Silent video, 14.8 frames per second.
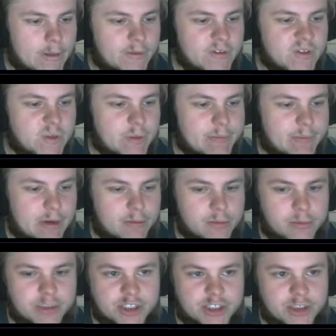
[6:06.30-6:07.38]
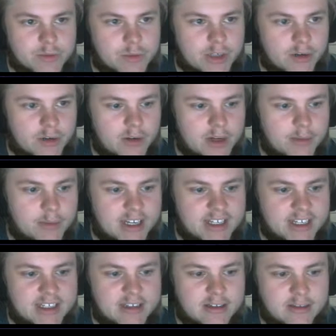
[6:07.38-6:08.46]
So we probably just want to grab like